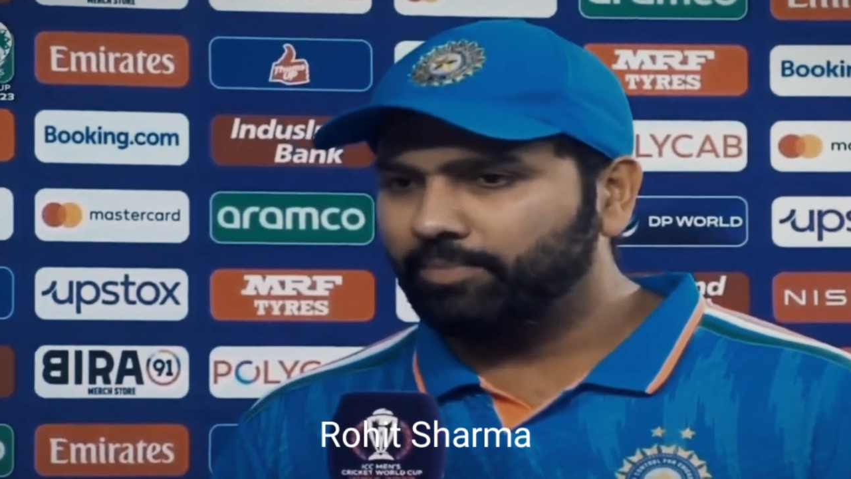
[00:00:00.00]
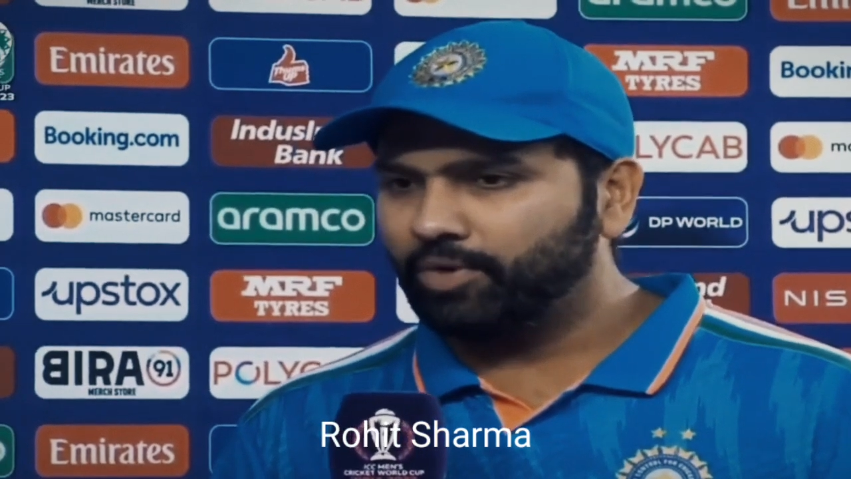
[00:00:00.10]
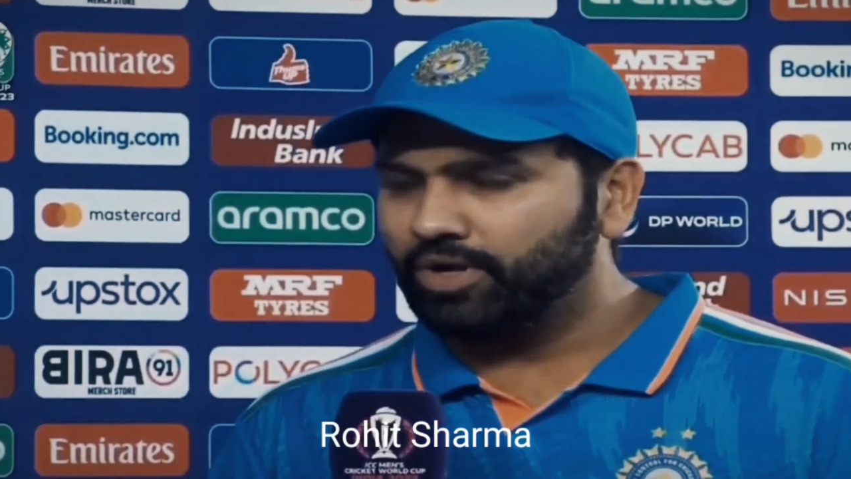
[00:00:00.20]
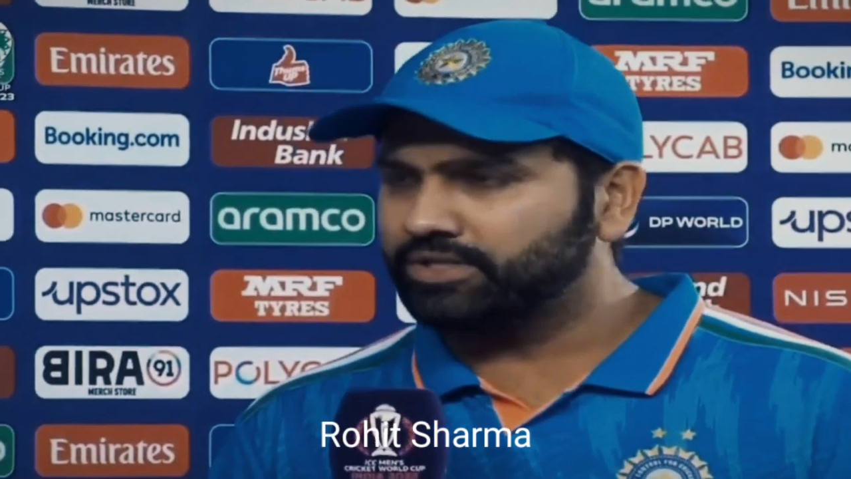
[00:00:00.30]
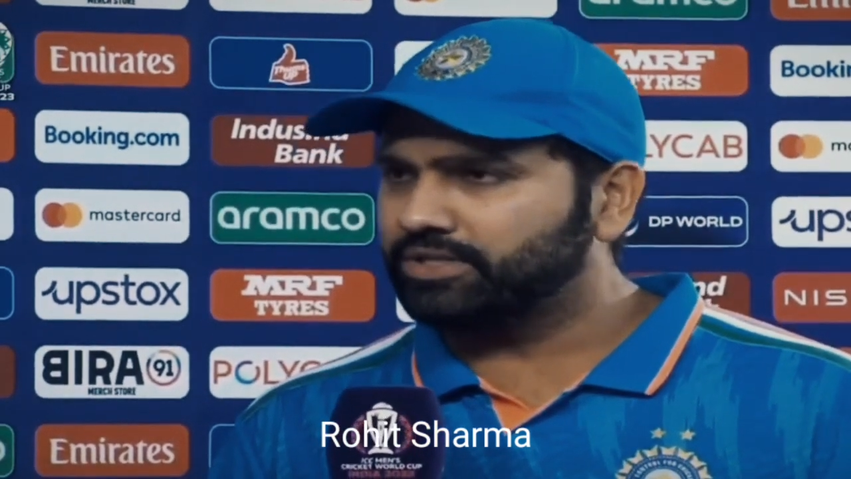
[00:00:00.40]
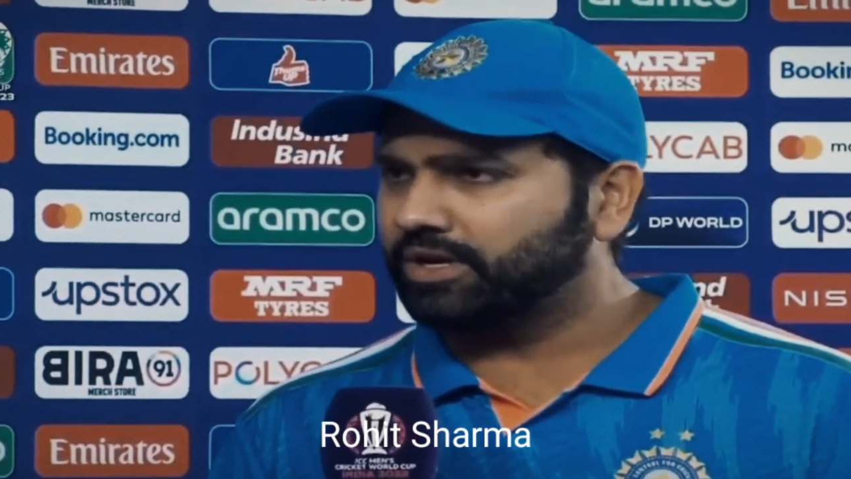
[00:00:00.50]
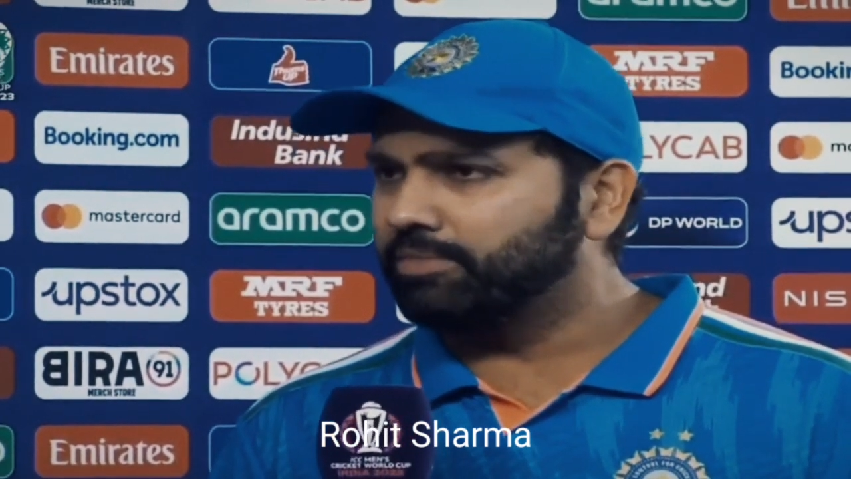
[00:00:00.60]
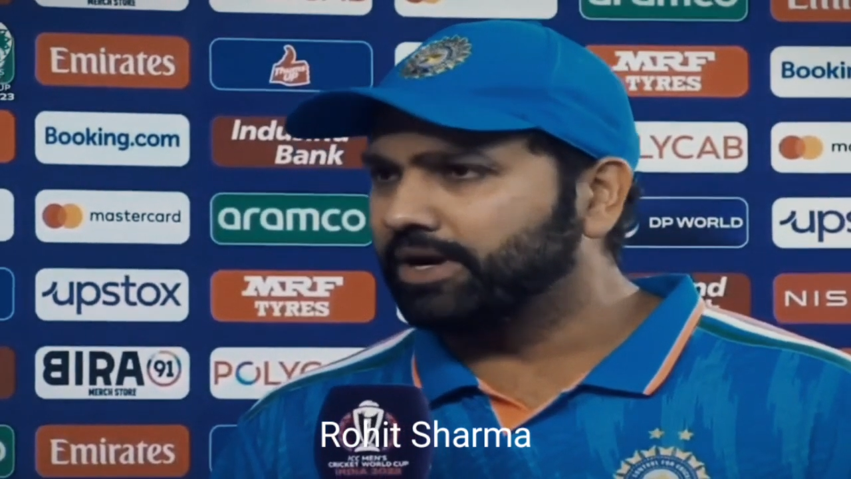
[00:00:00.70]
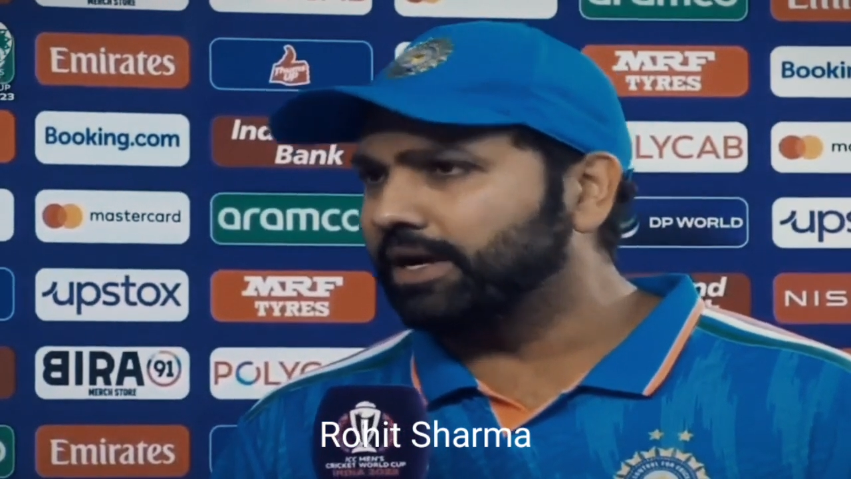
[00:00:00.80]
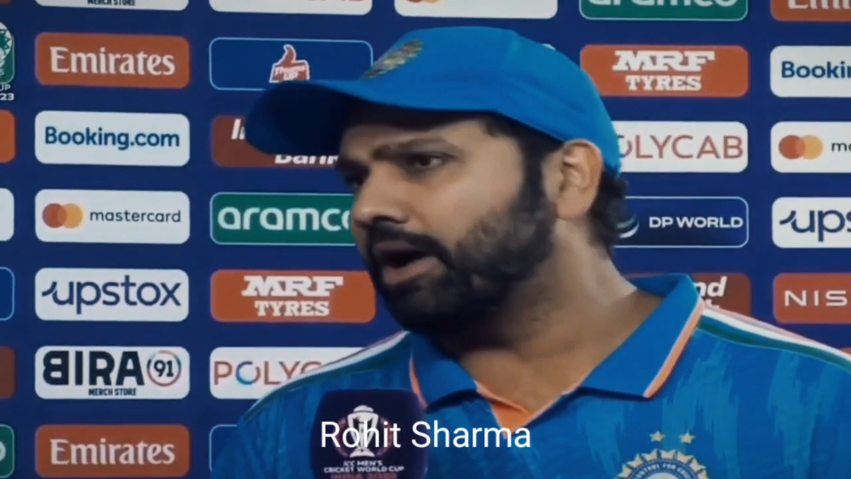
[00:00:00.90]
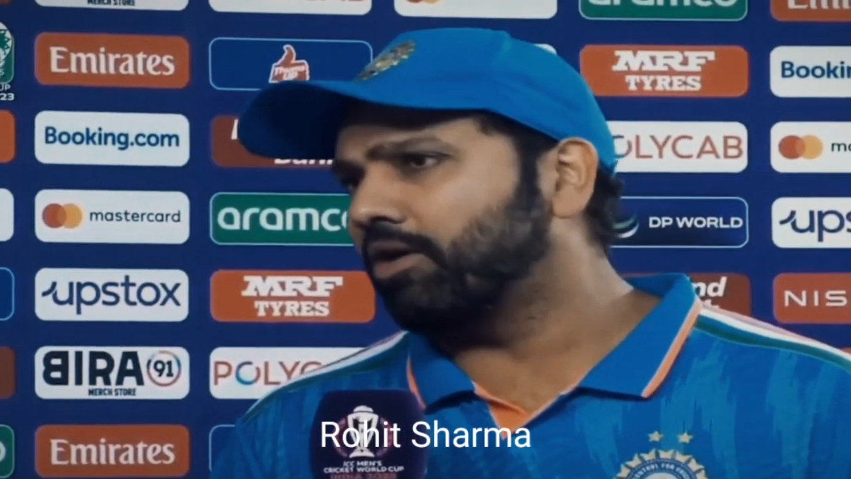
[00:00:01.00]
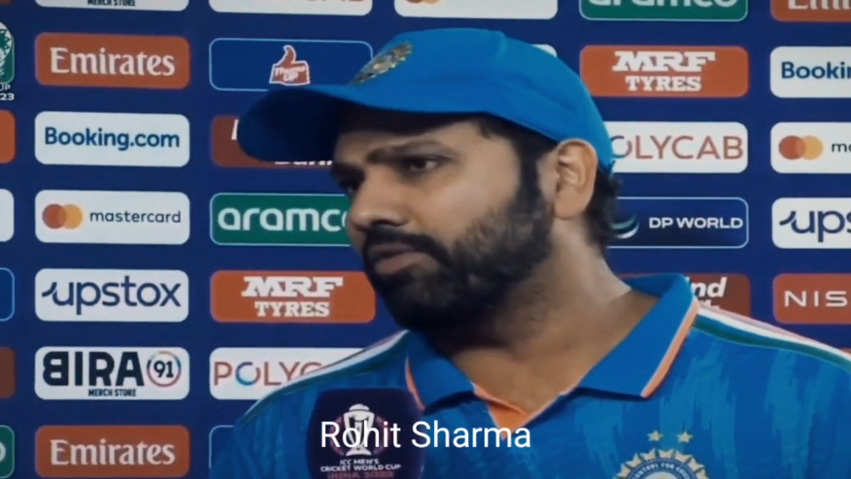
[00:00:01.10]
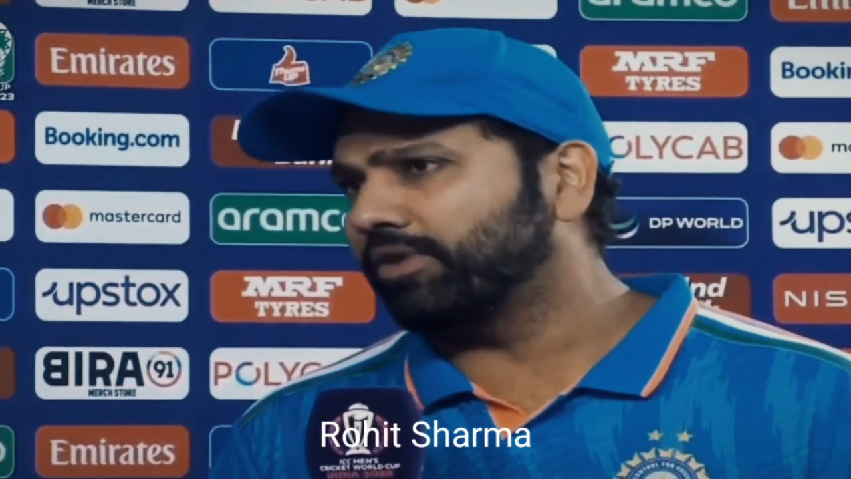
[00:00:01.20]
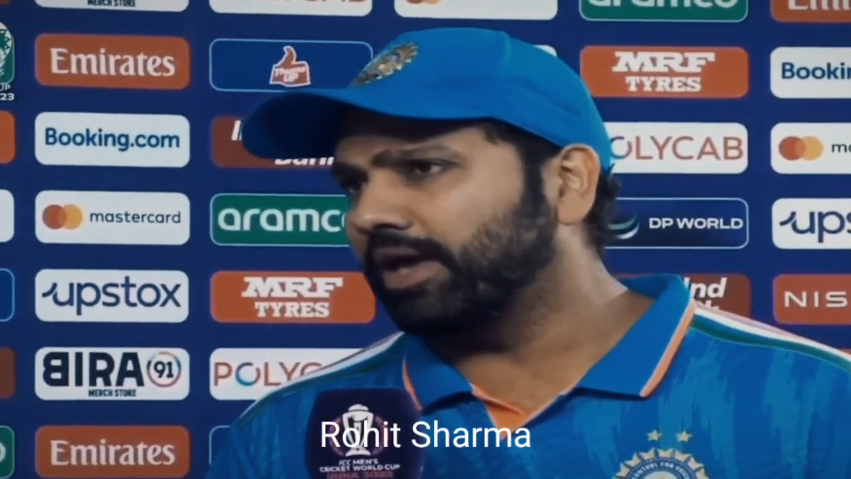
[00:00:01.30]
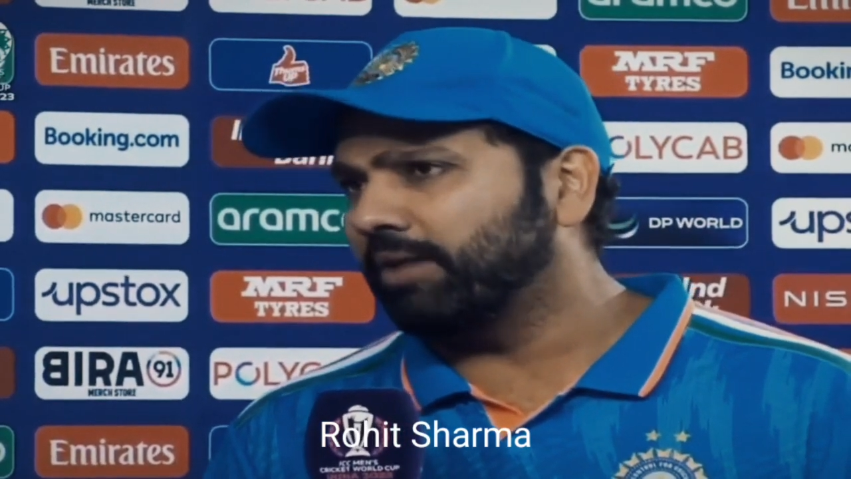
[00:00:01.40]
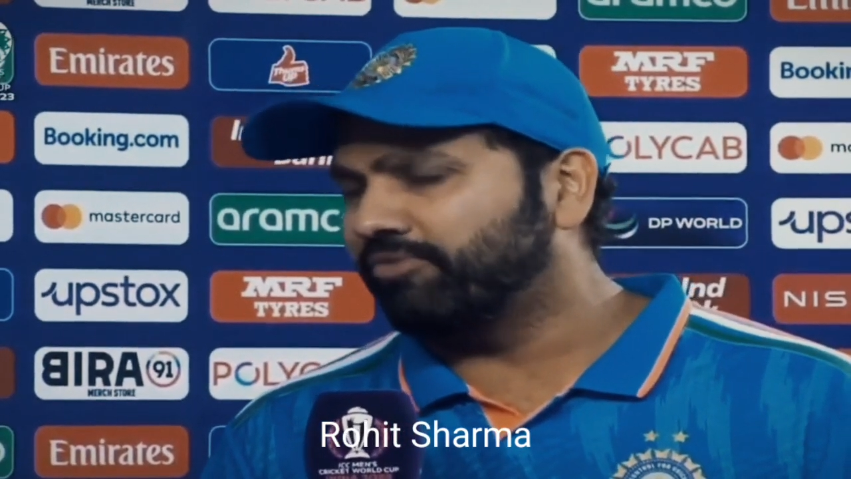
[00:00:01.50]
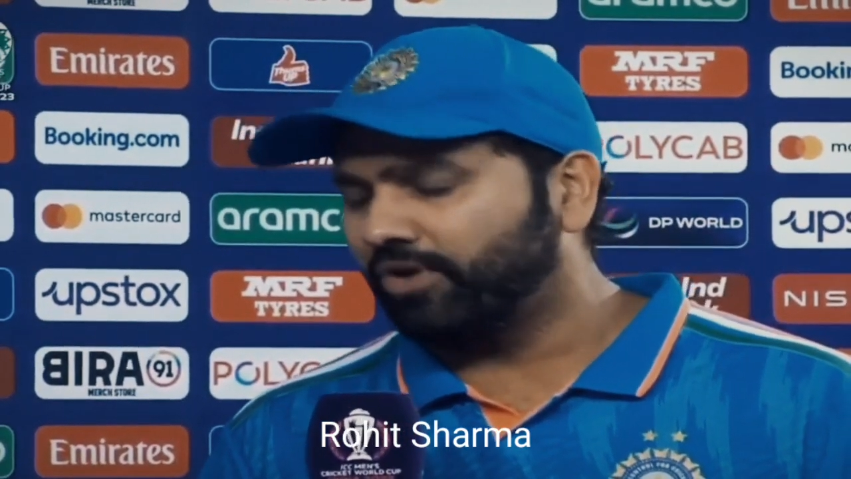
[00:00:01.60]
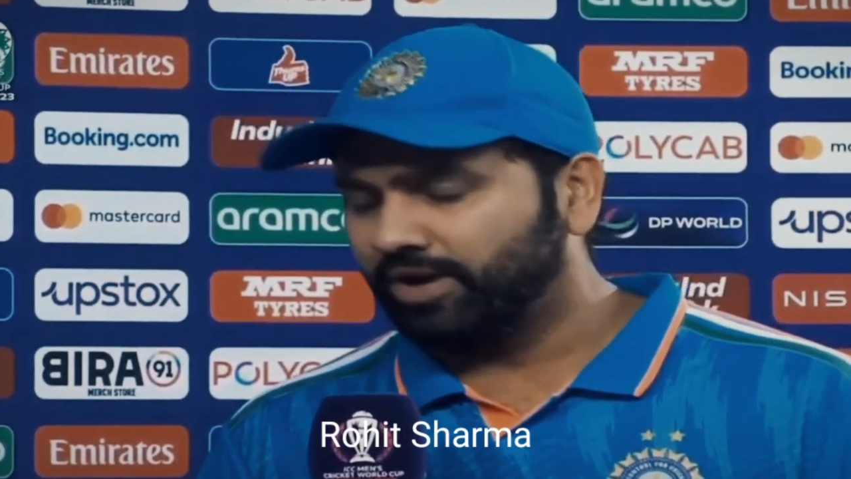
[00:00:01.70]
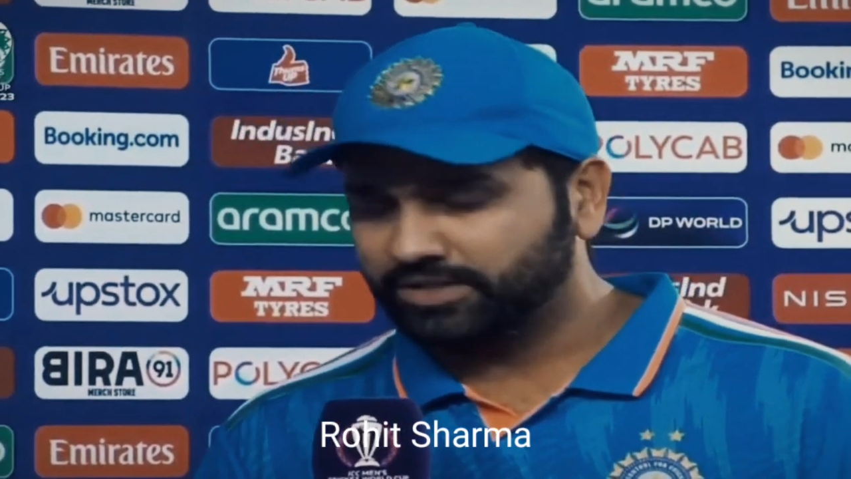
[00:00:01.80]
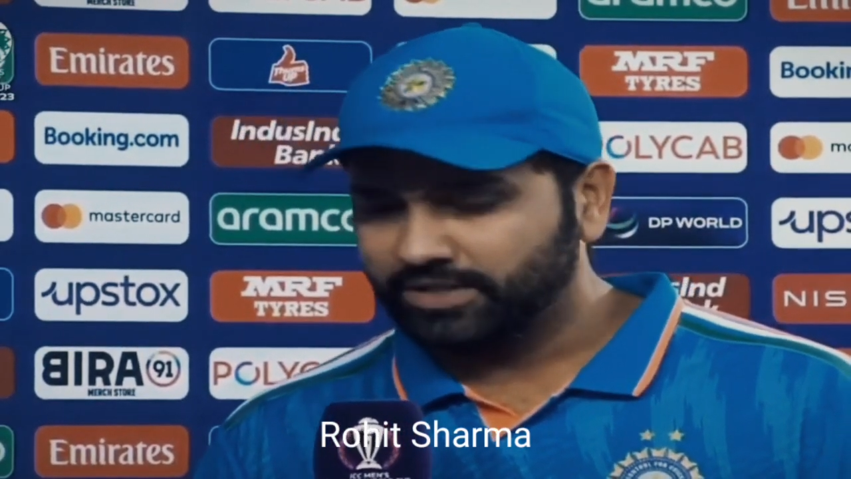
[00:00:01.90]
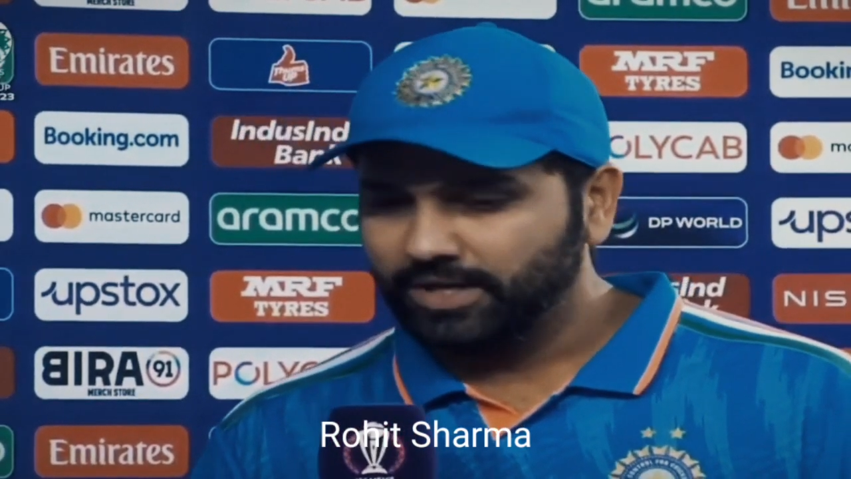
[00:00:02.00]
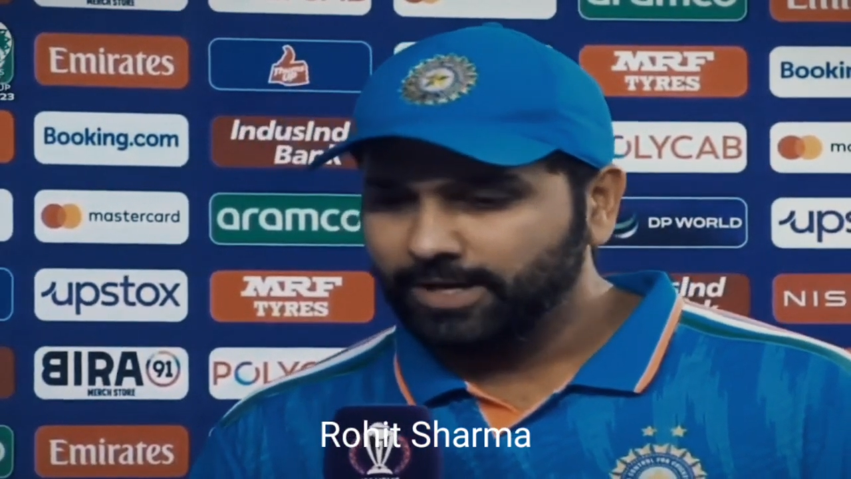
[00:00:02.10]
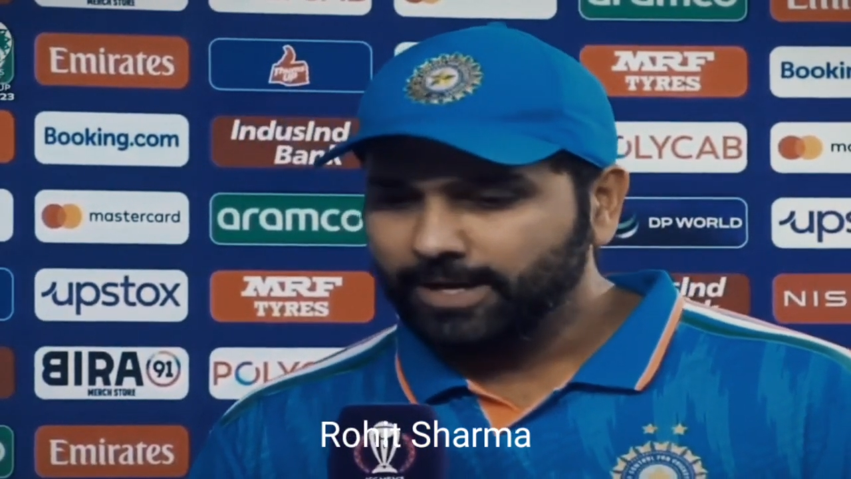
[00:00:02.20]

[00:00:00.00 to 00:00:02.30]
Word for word: put us completely out of the game for us.